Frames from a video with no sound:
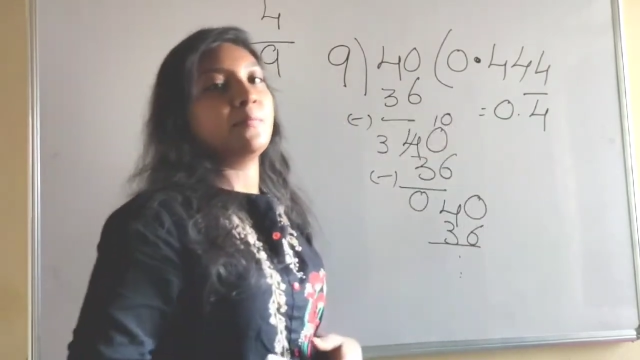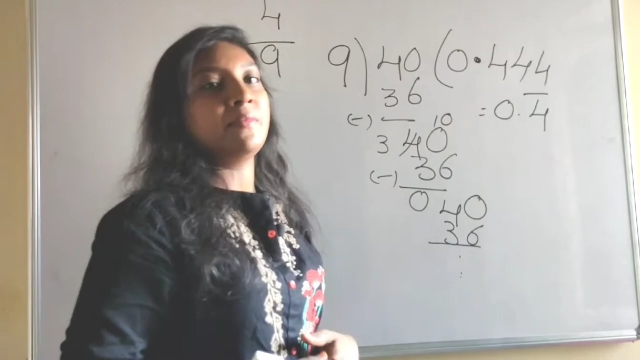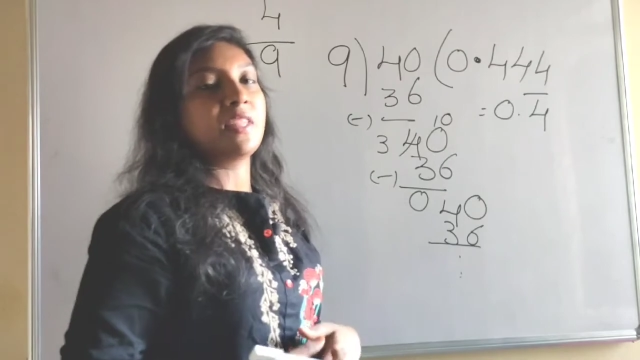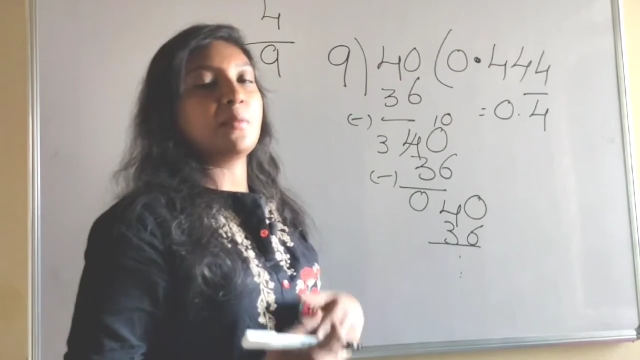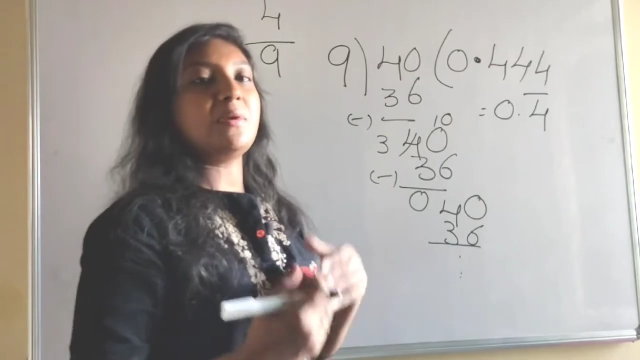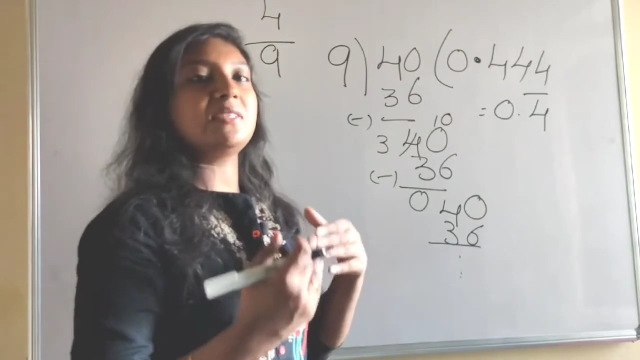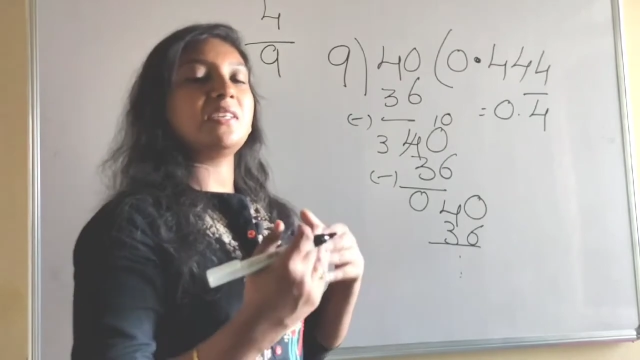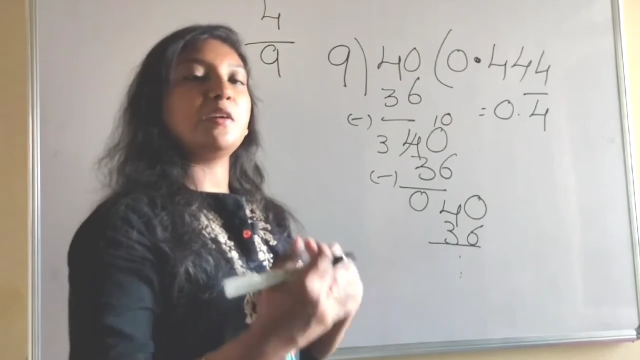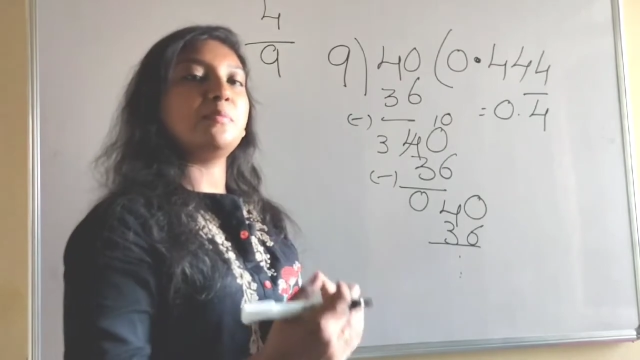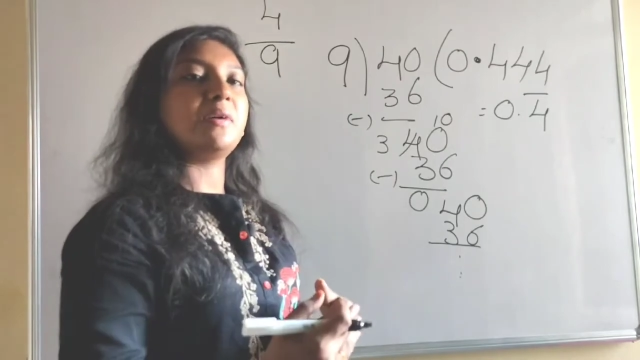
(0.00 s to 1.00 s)
That means the
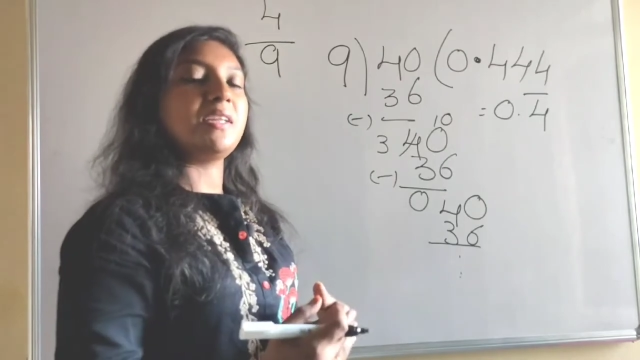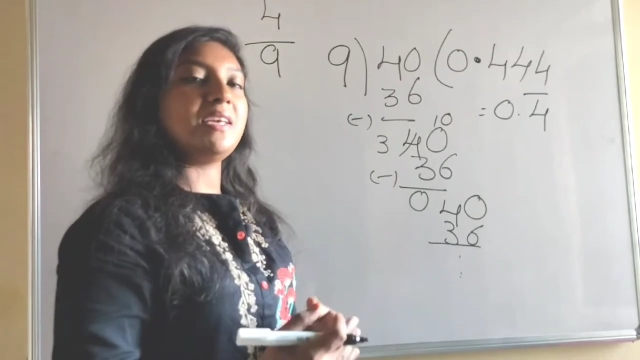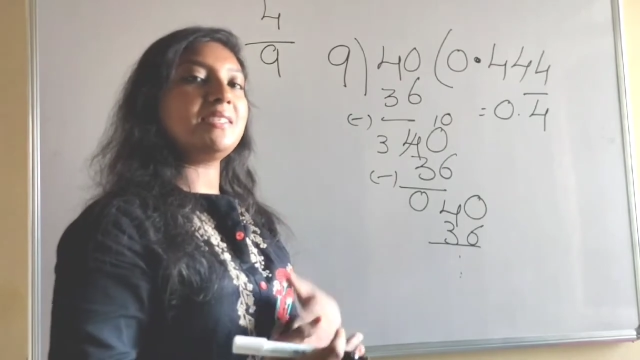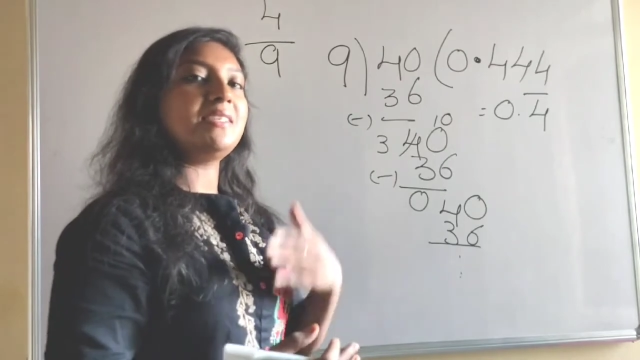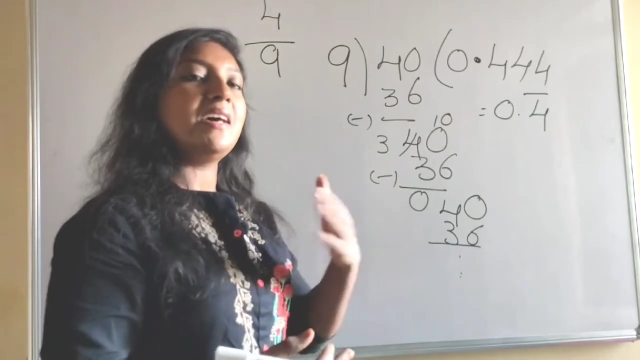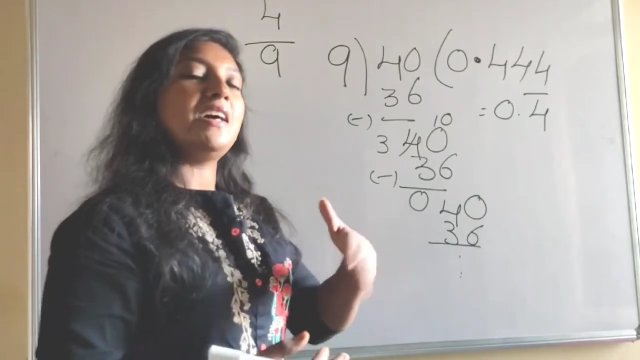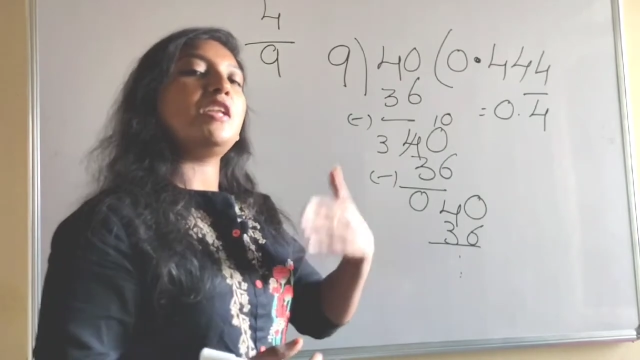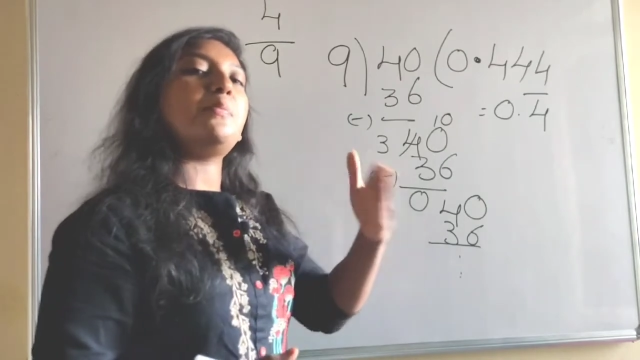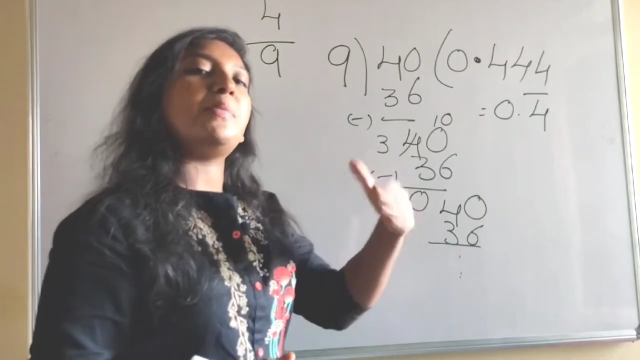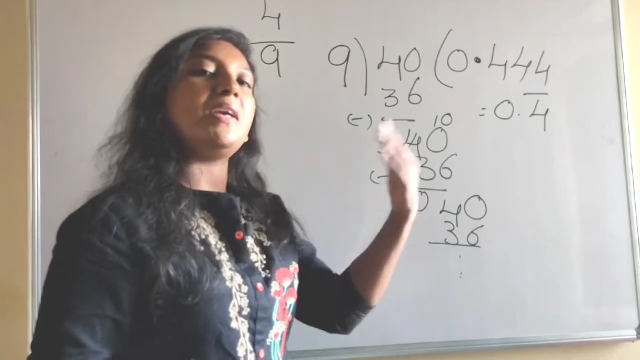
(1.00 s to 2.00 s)
number is
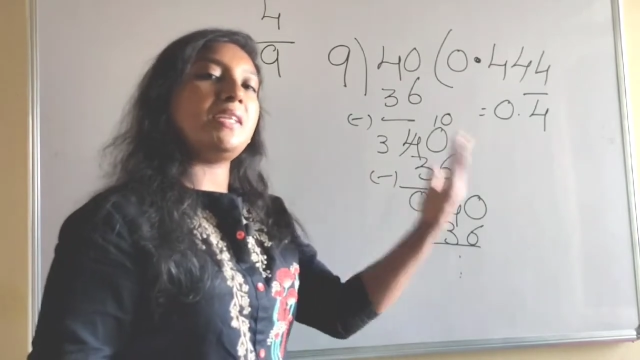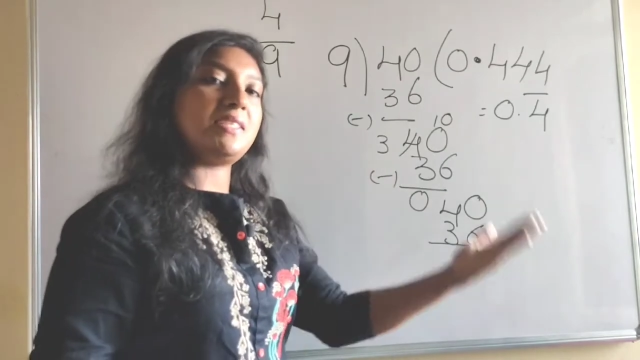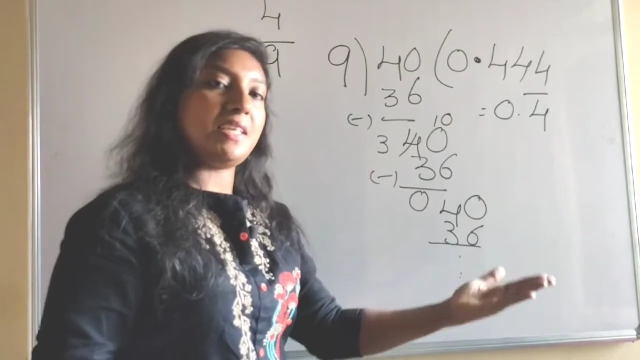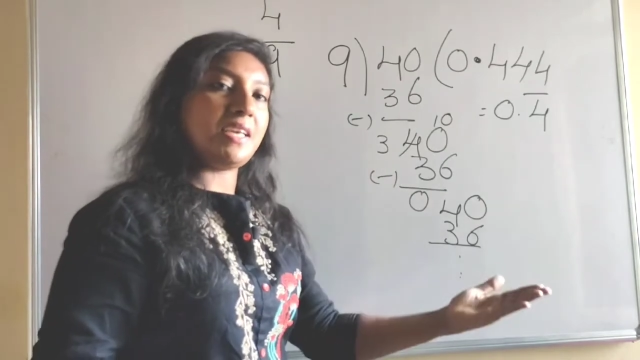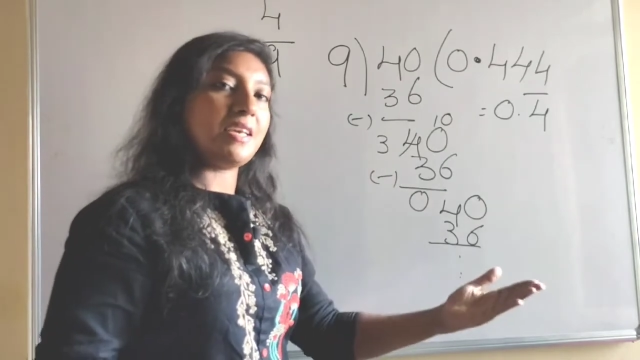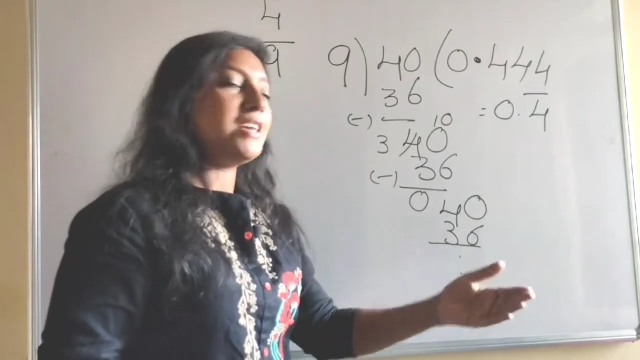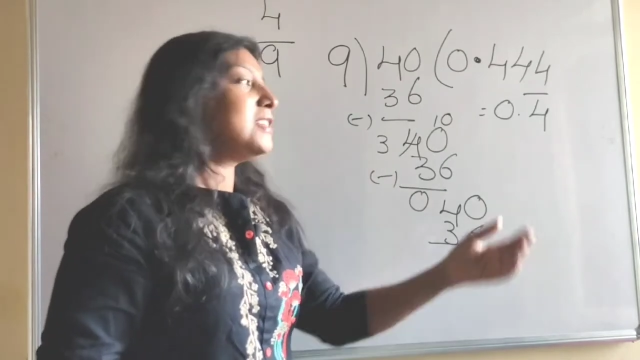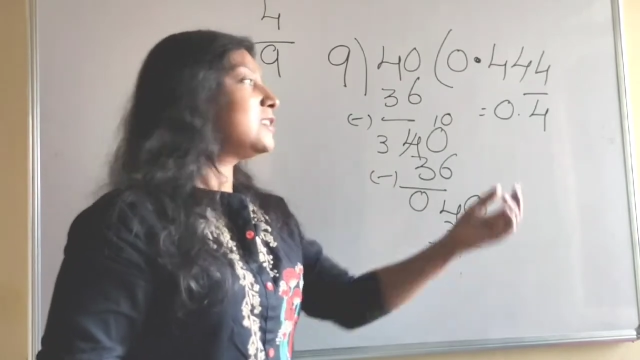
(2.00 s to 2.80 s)
repeating. So